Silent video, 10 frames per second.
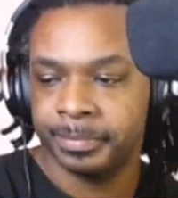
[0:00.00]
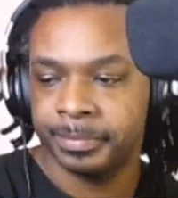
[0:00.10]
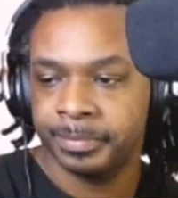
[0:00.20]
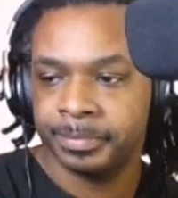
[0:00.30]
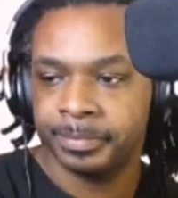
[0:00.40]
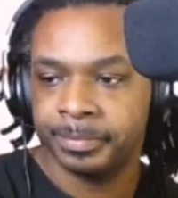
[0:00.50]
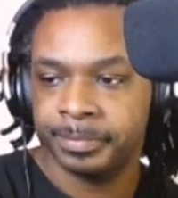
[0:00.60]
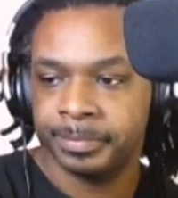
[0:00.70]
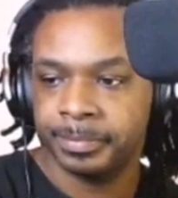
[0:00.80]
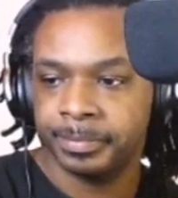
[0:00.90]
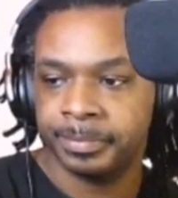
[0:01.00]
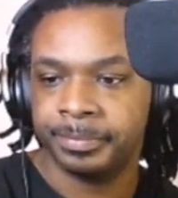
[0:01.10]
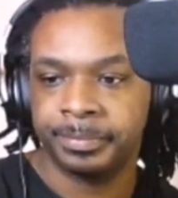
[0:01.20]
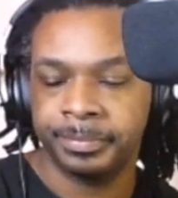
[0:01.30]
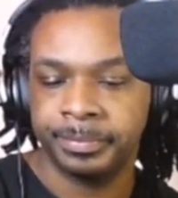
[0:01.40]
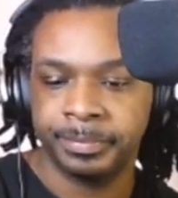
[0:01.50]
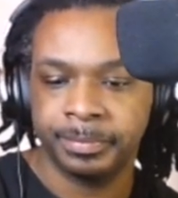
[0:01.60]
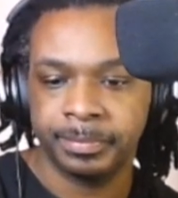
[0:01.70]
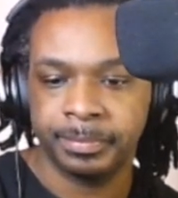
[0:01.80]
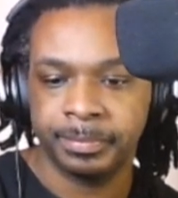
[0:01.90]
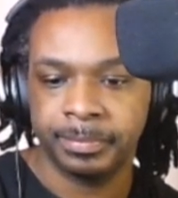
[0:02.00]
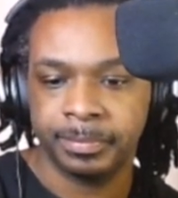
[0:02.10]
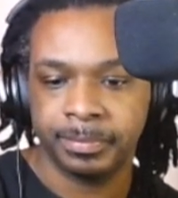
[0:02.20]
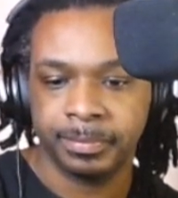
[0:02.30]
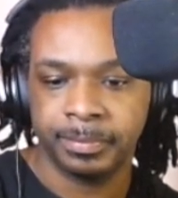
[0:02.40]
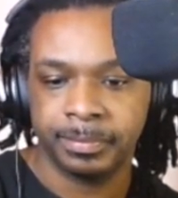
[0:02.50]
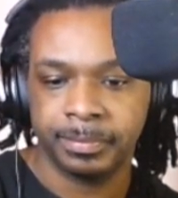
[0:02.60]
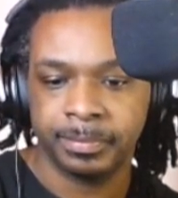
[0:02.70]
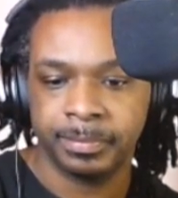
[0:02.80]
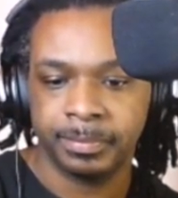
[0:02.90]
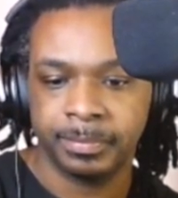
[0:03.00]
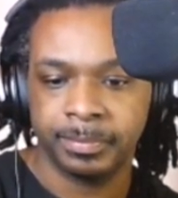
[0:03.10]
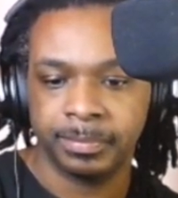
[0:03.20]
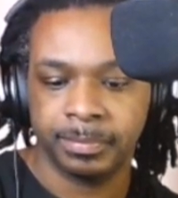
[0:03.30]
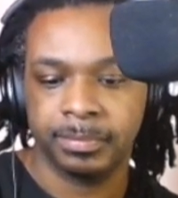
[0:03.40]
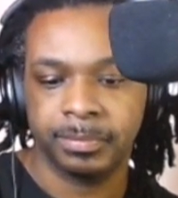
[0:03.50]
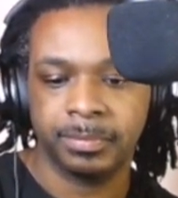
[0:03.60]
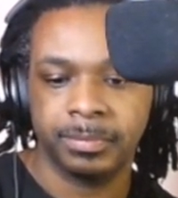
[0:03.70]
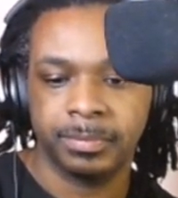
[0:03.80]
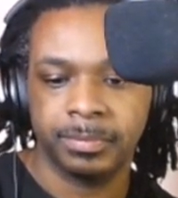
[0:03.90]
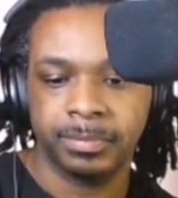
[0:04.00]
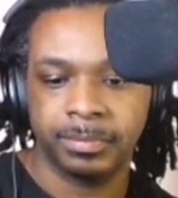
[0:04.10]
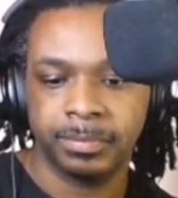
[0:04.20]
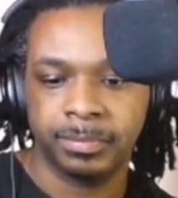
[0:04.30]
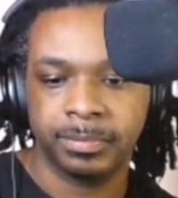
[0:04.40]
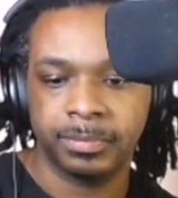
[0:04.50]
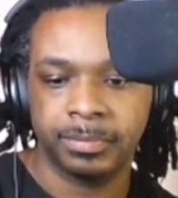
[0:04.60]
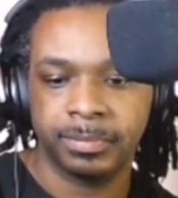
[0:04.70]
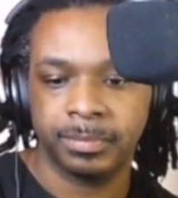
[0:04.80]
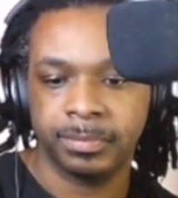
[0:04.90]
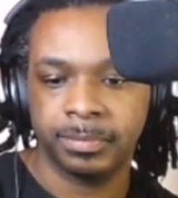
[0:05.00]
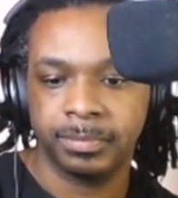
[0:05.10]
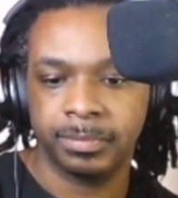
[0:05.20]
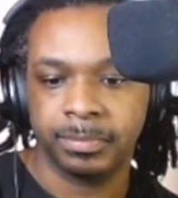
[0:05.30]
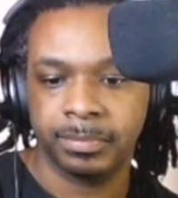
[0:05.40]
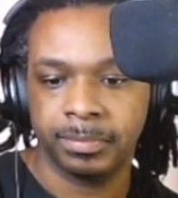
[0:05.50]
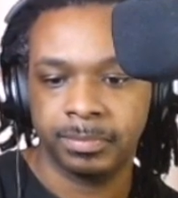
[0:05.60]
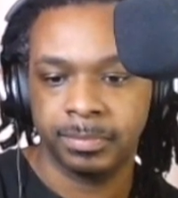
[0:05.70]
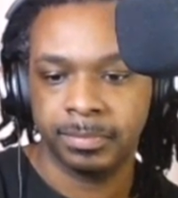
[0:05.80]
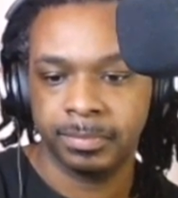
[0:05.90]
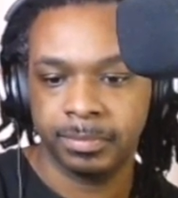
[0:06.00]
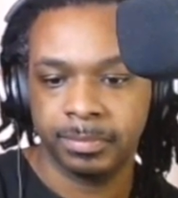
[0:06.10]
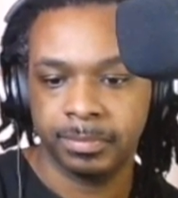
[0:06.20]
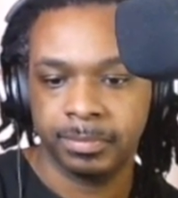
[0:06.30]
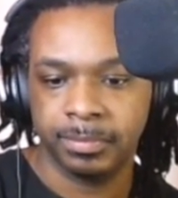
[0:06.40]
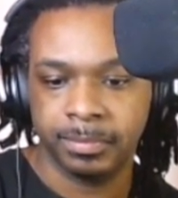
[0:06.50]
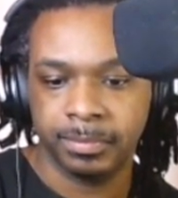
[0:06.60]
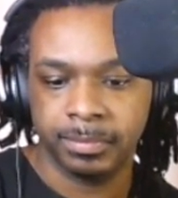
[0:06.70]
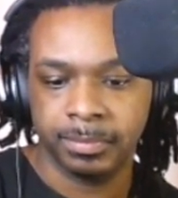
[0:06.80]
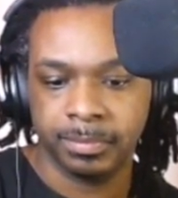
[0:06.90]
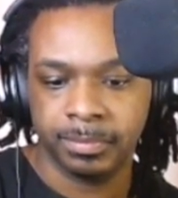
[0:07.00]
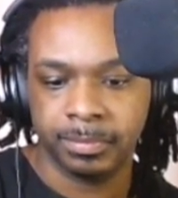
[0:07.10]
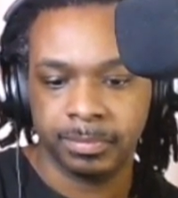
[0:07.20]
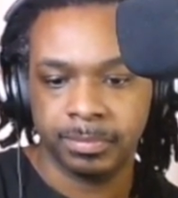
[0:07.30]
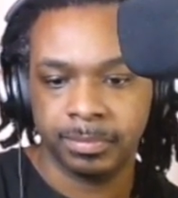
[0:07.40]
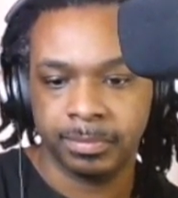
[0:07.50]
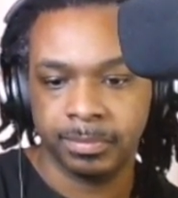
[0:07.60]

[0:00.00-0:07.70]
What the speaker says: (silence)